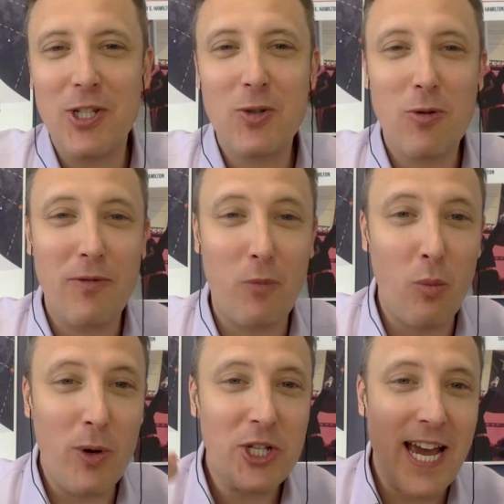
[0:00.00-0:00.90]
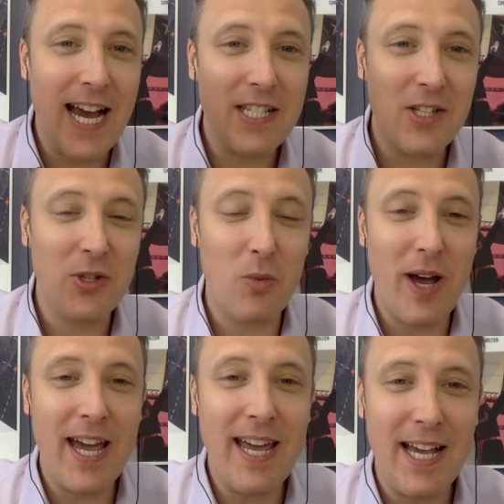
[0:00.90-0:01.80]
just sort of wish cast this
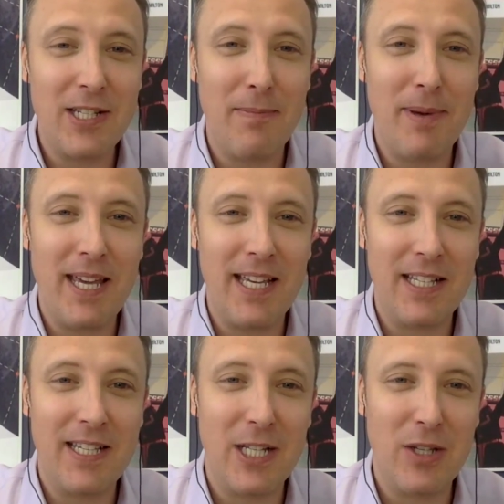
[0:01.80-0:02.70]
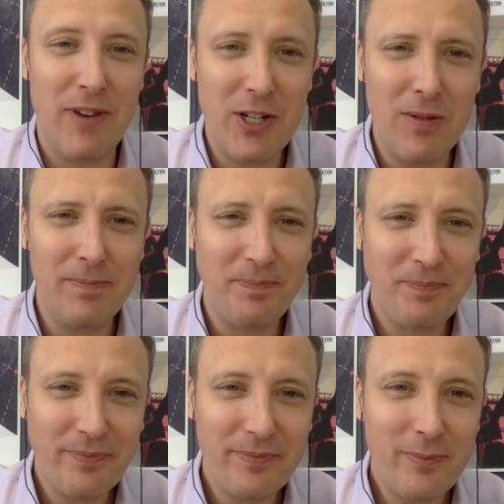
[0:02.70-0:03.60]
away as it being science fiction.
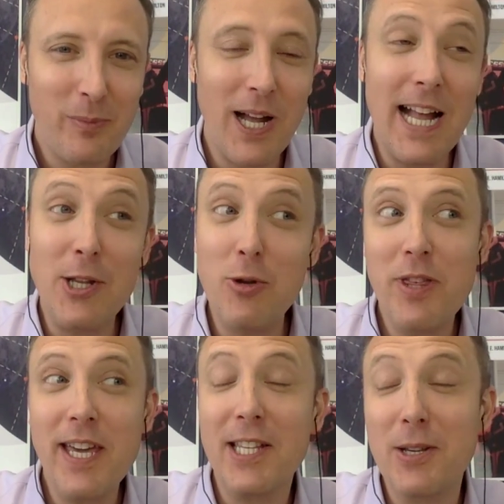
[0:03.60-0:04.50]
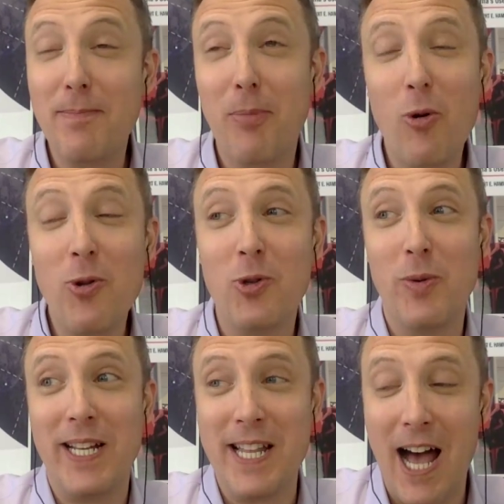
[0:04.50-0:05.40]
And I do think it's important
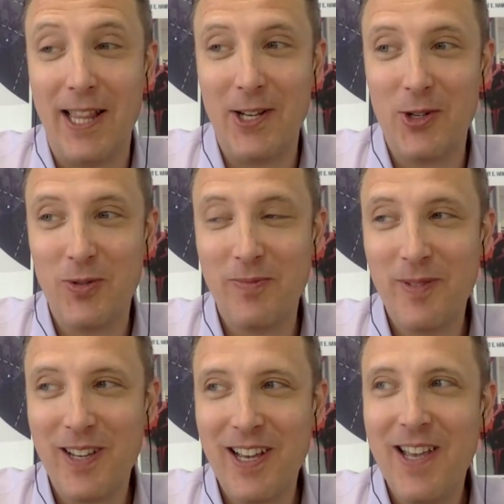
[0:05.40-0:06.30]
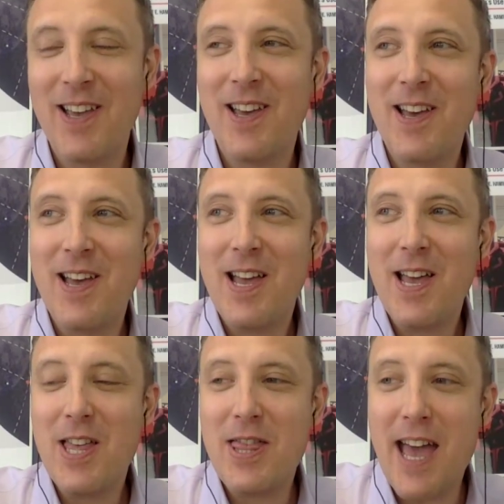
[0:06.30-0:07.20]
to acknowledge
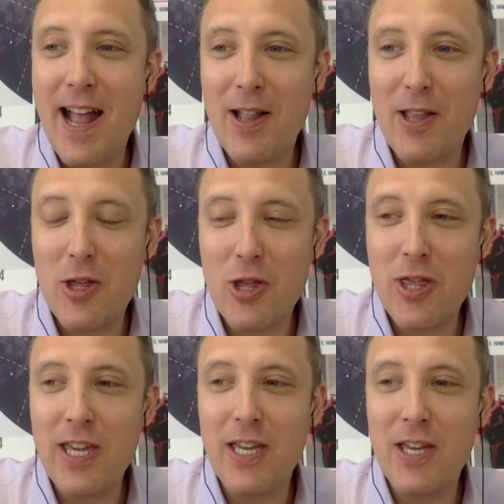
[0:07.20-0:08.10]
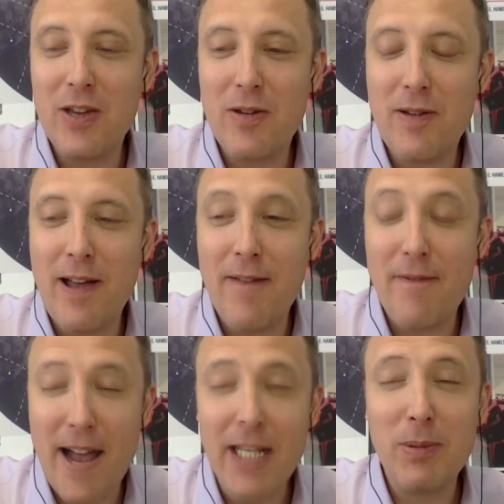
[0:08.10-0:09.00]
that the
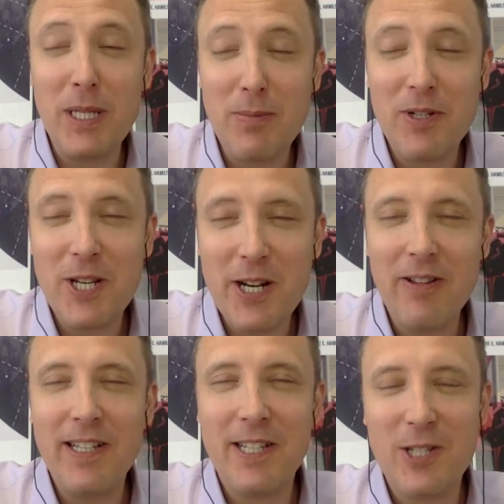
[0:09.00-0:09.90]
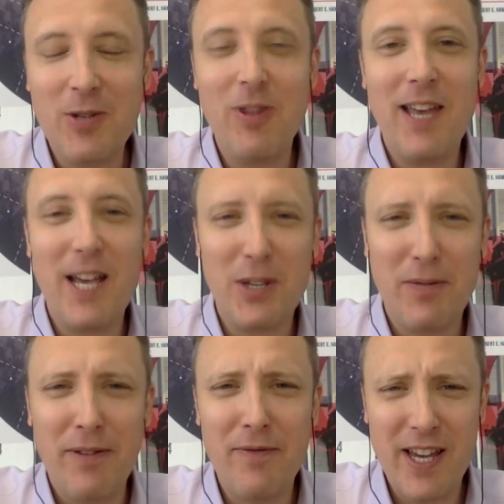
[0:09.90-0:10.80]
advancements, particularly since
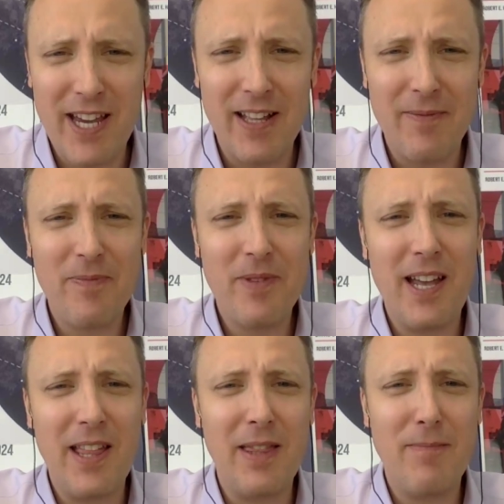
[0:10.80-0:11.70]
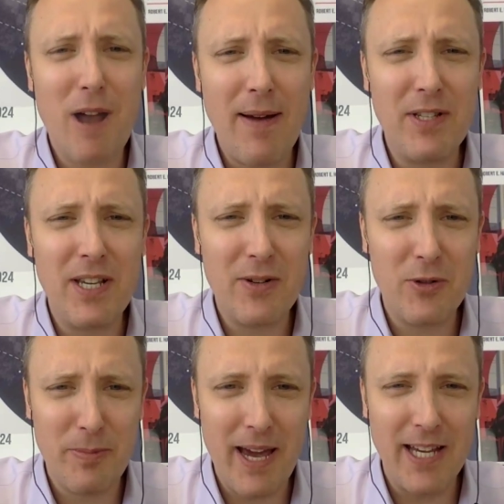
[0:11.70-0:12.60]
2015 in private
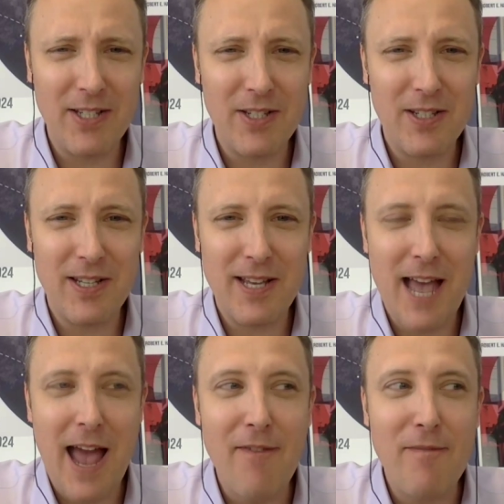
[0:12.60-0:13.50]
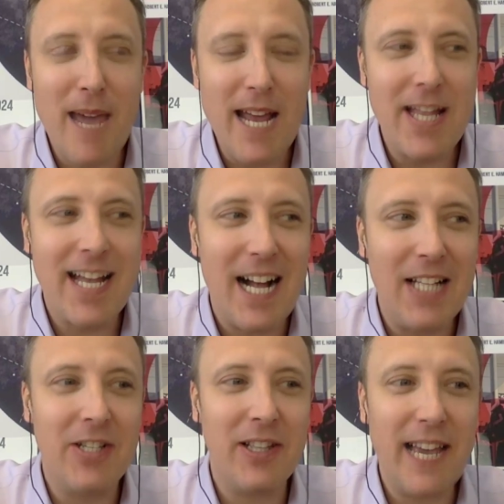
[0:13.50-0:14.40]
sector space, have made the
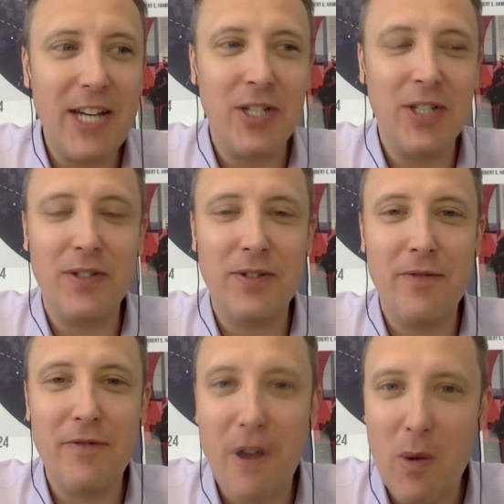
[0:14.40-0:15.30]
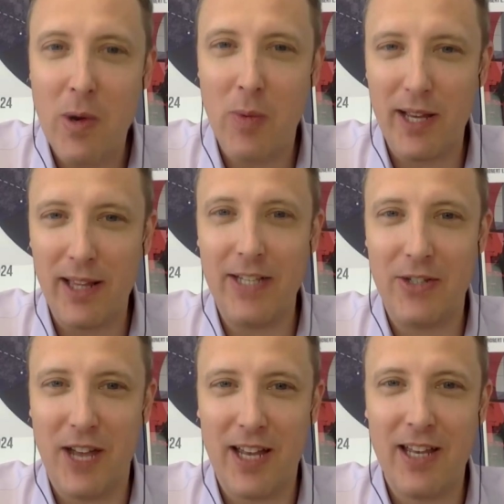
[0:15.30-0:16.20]
constellations very
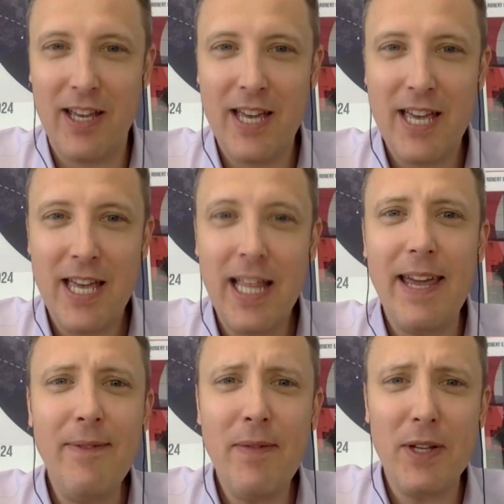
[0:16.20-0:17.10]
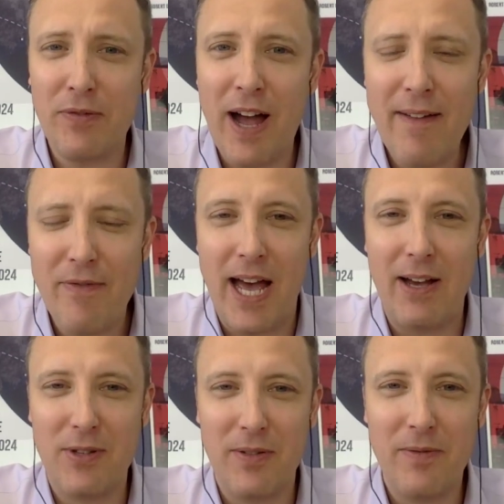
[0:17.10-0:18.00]
realistic. Like, even if it's
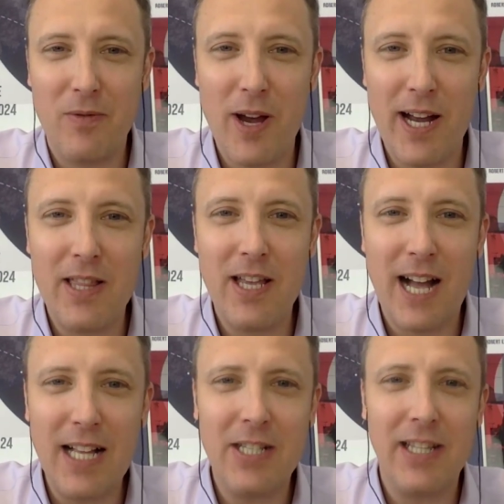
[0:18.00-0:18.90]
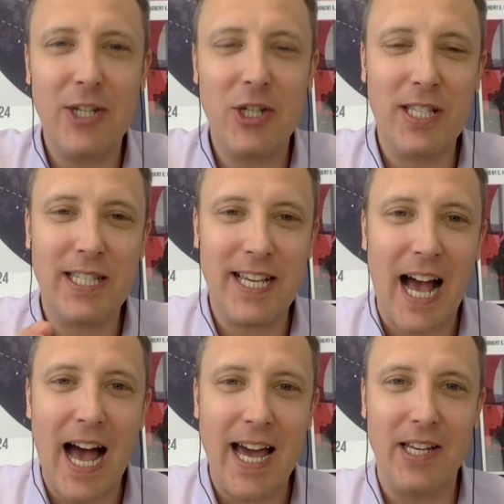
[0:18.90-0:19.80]
5,000, right? The constellation
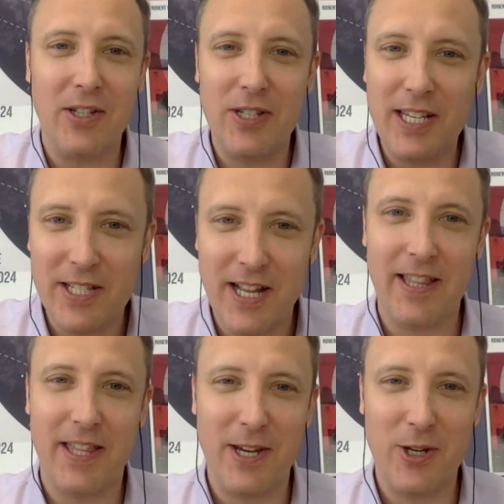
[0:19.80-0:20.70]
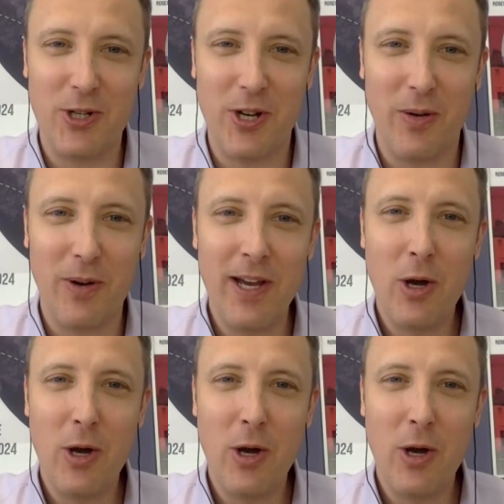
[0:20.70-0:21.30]
size is not the issue.